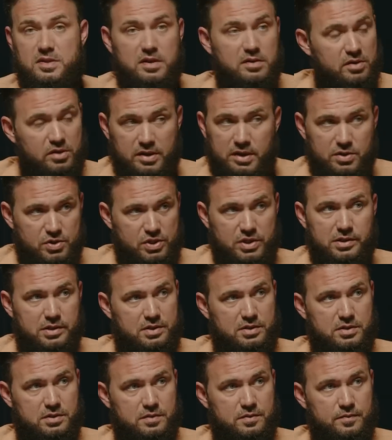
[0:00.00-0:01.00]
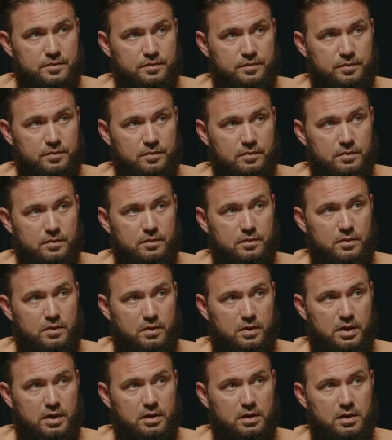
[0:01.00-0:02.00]
not saying they're not jealous,
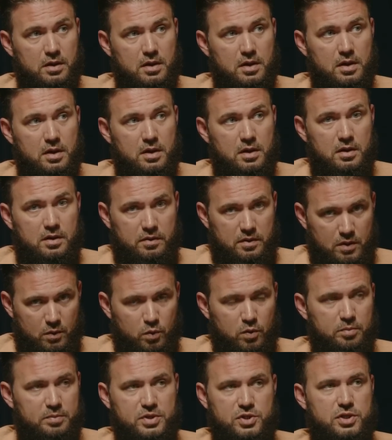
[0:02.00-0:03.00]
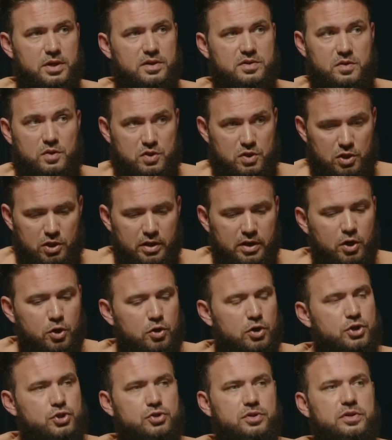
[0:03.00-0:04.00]
right? There will be jealous. There's a lot
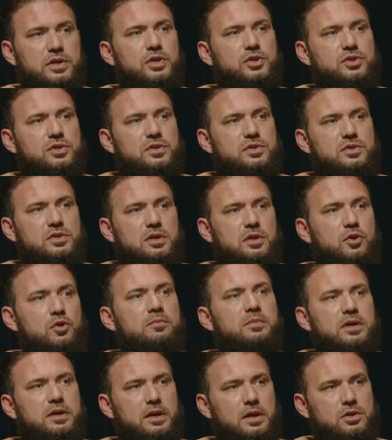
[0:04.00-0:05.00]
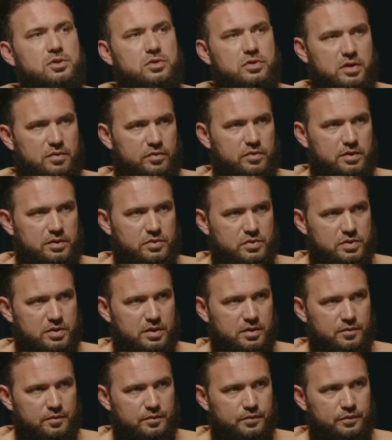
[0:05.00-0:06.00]
of contradictions in human nature you have to
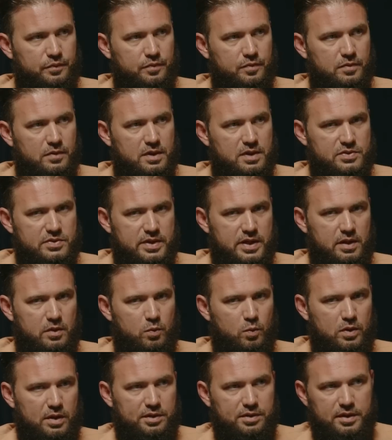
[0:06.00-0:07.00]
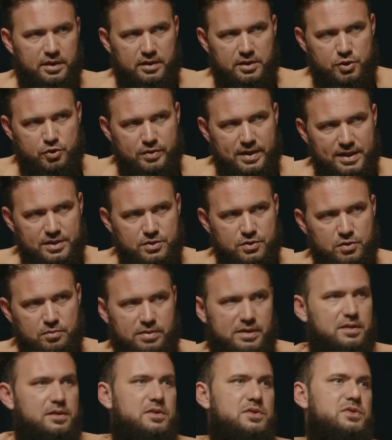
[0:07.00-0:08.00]
understand. It's like one thing attracts
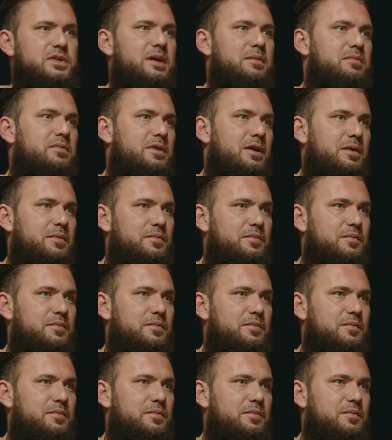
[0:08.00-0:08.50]
you, but at the same